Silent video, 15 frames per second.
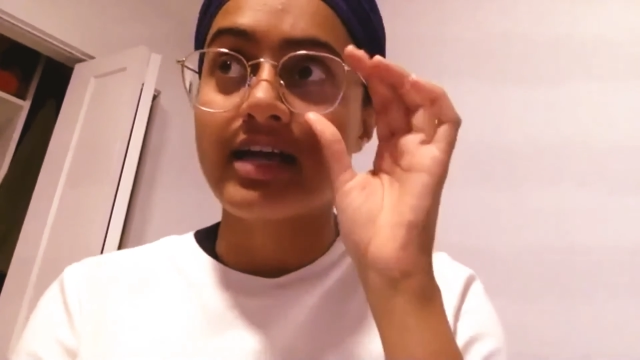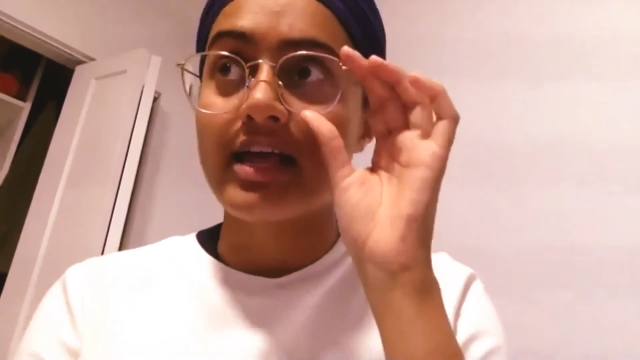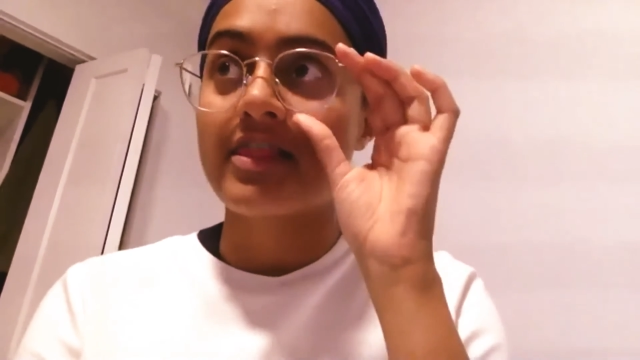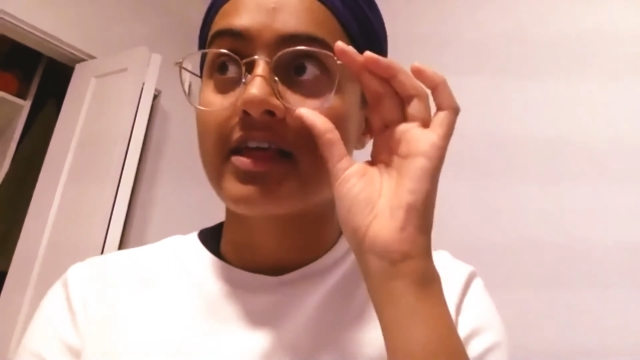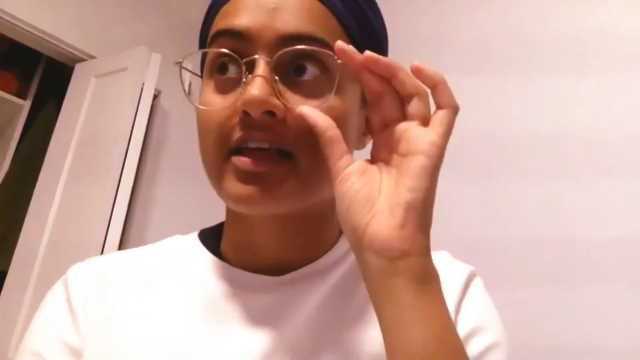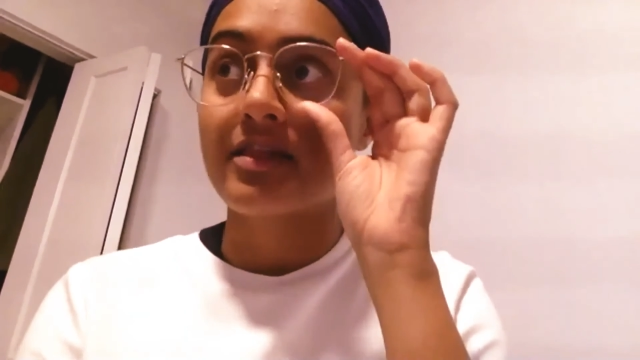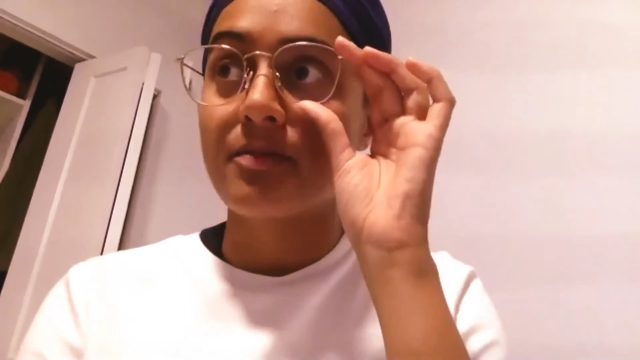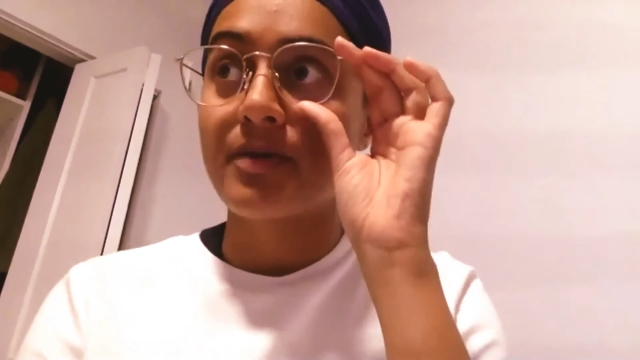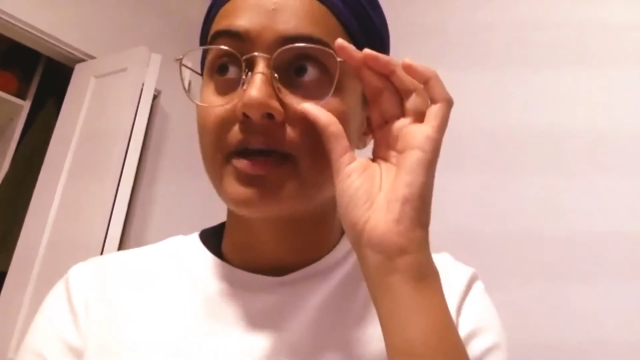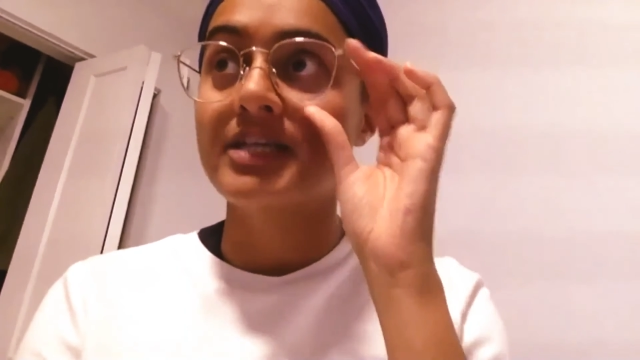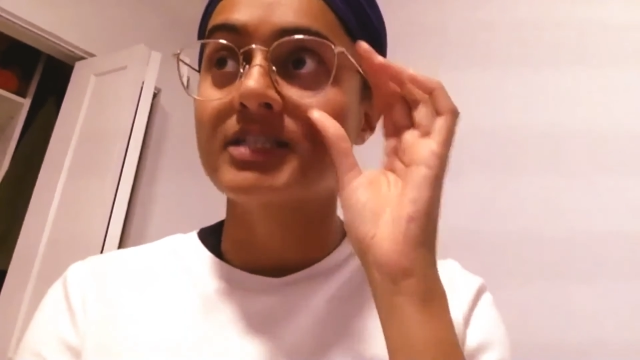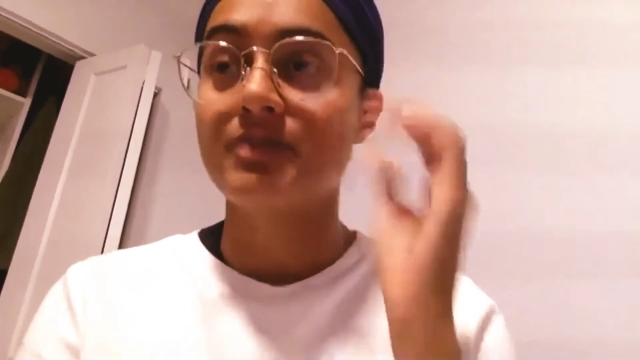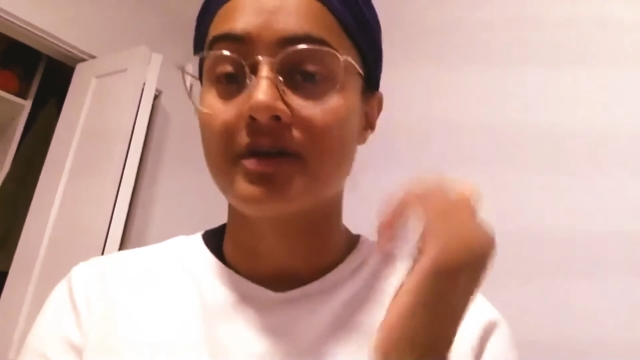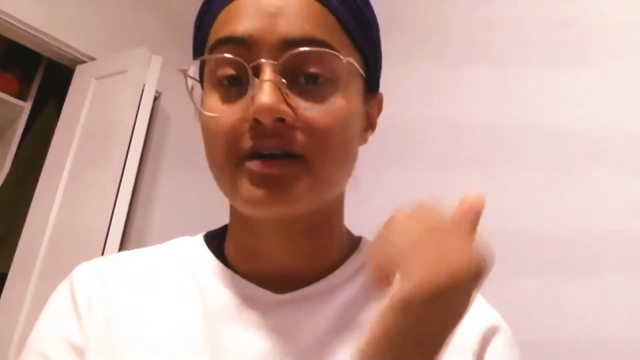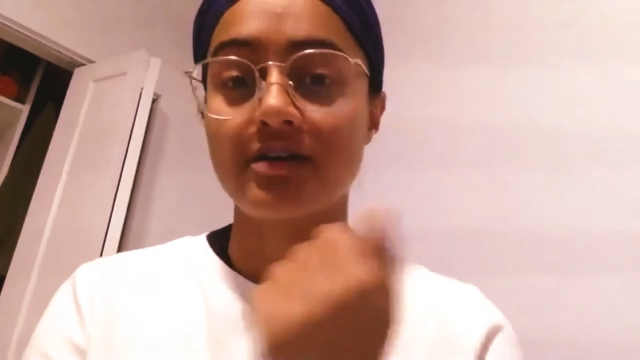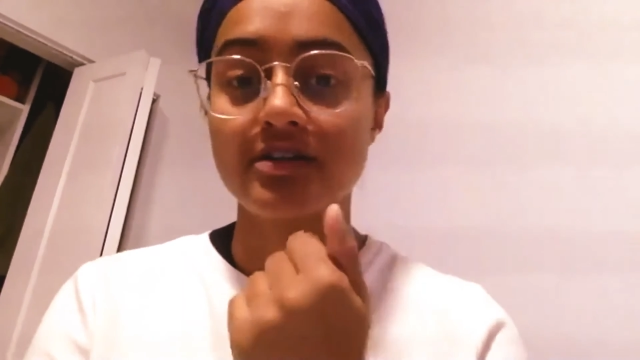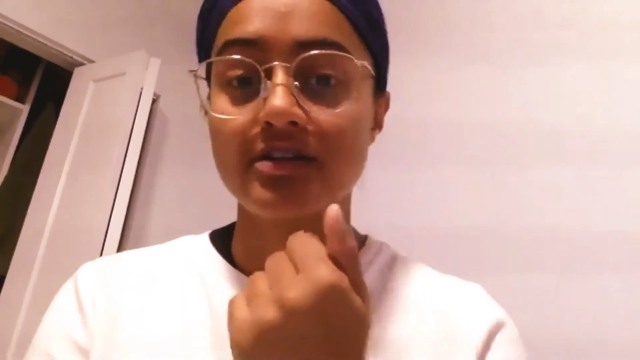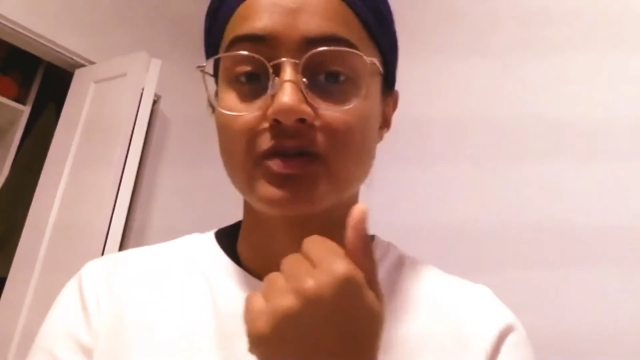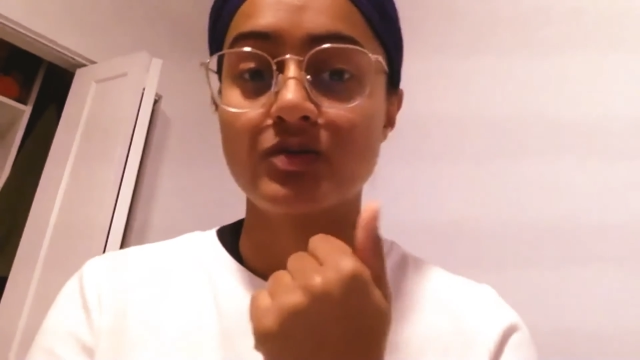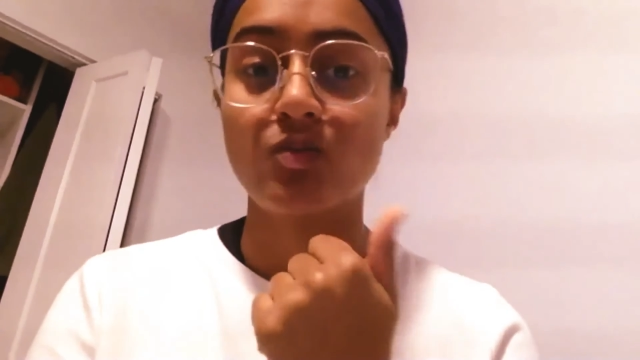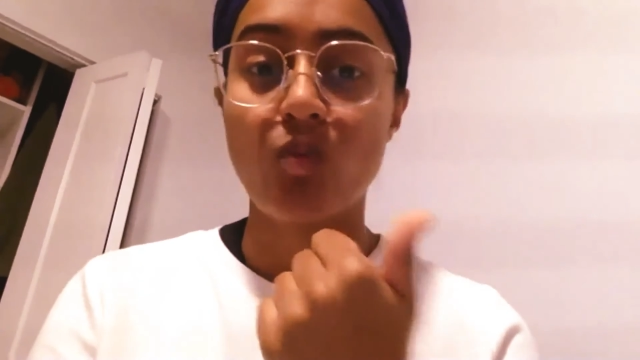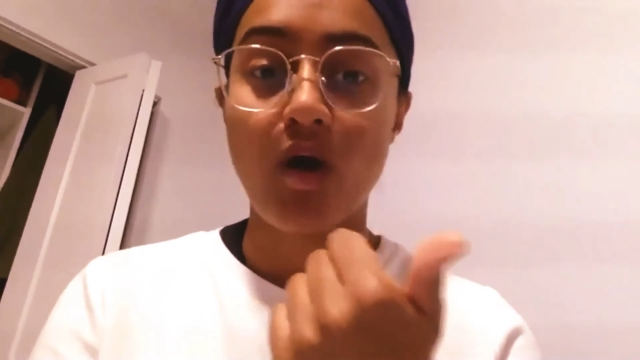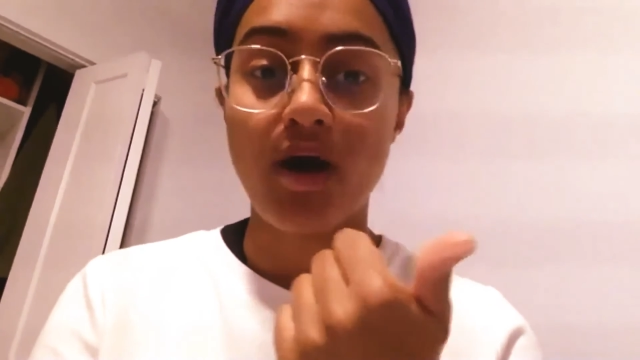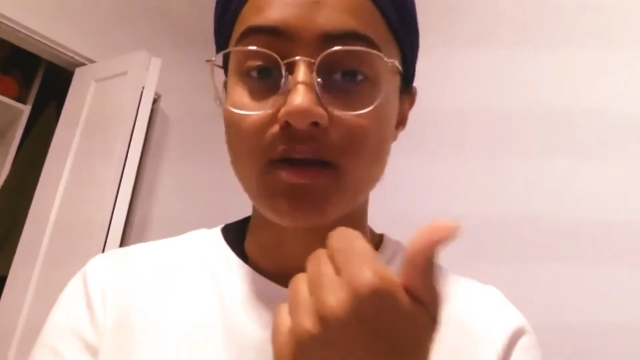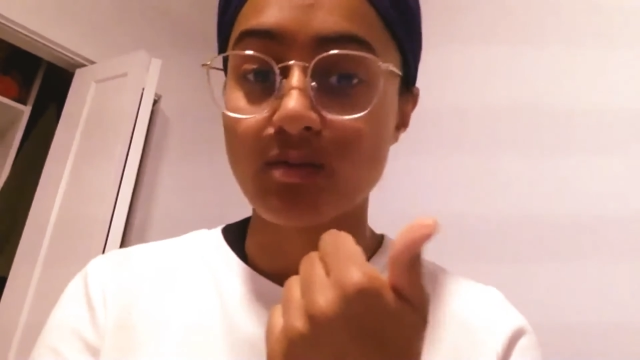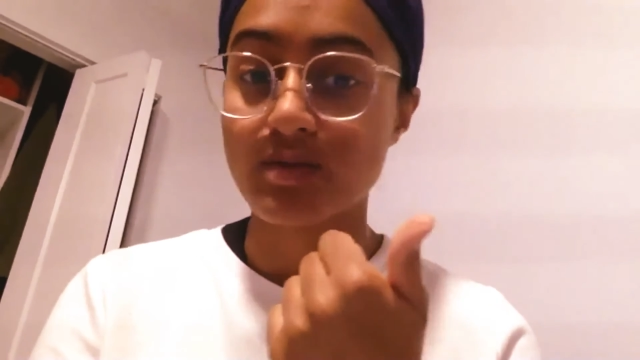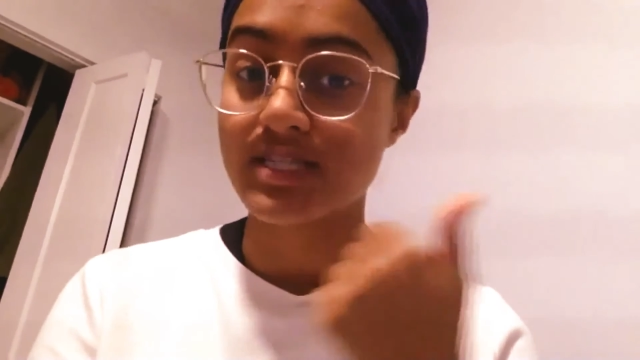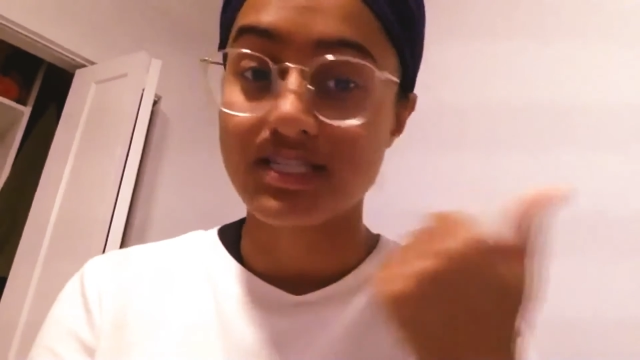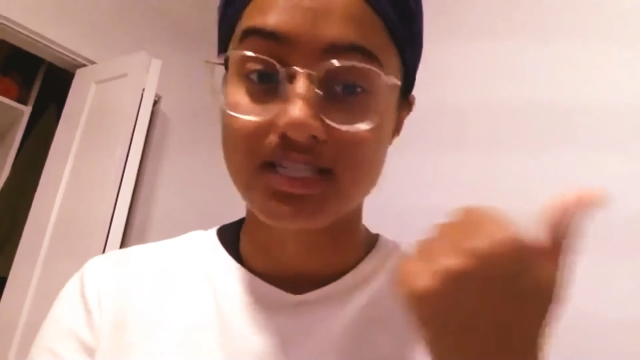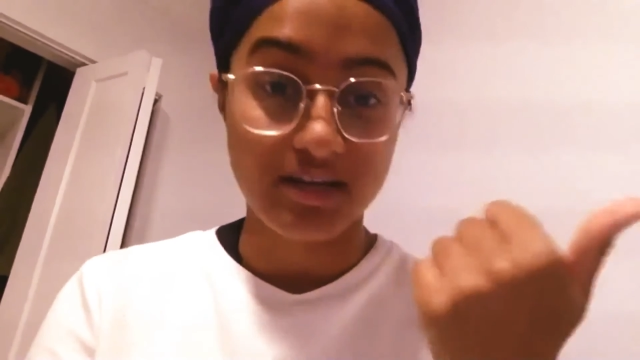I think the biggest barriers was, one,
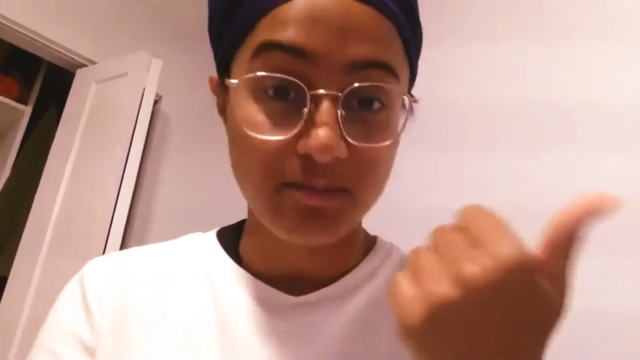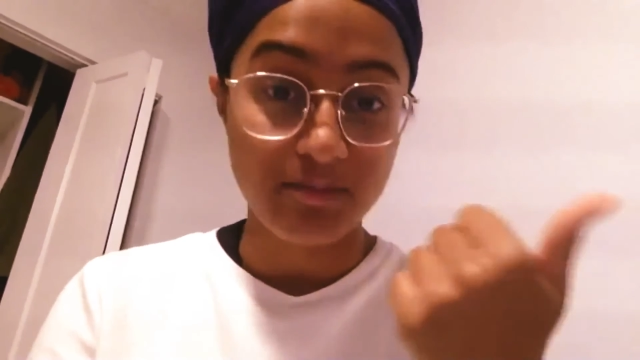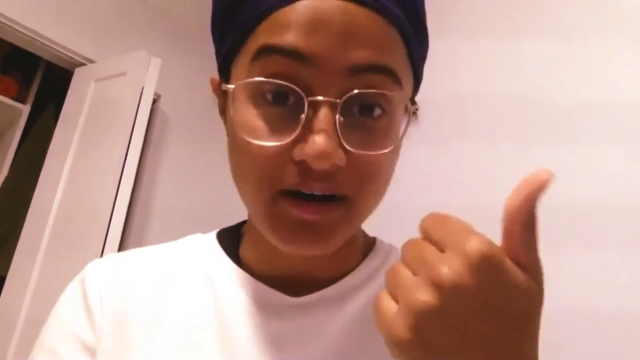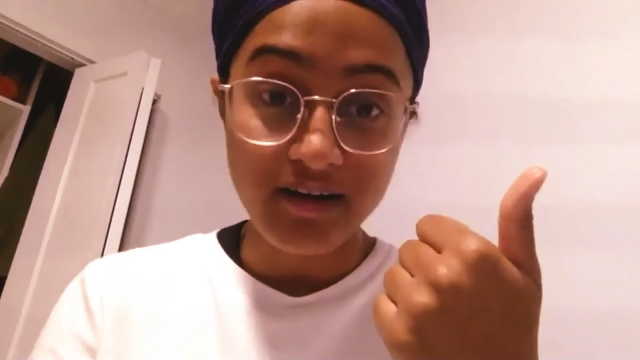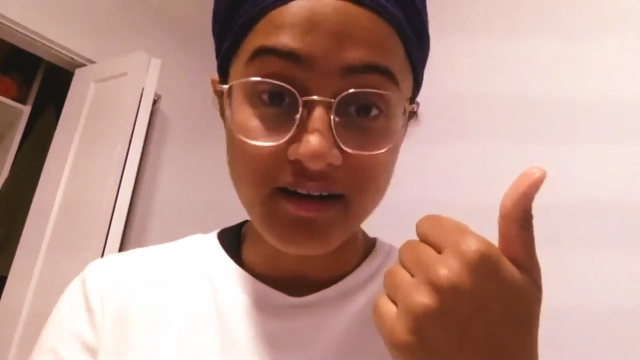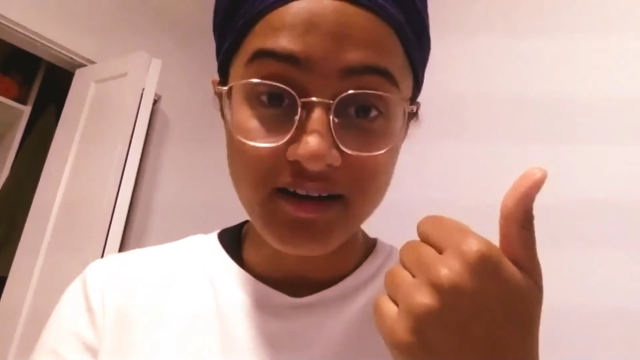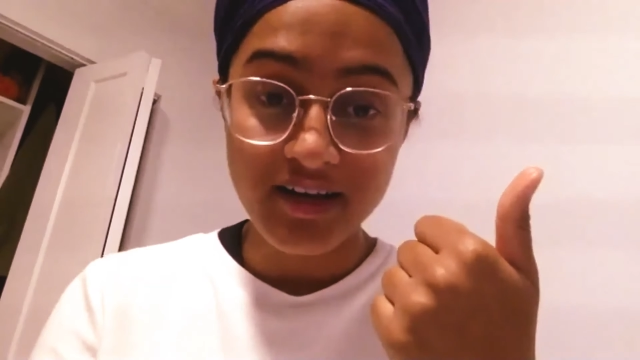with stigma.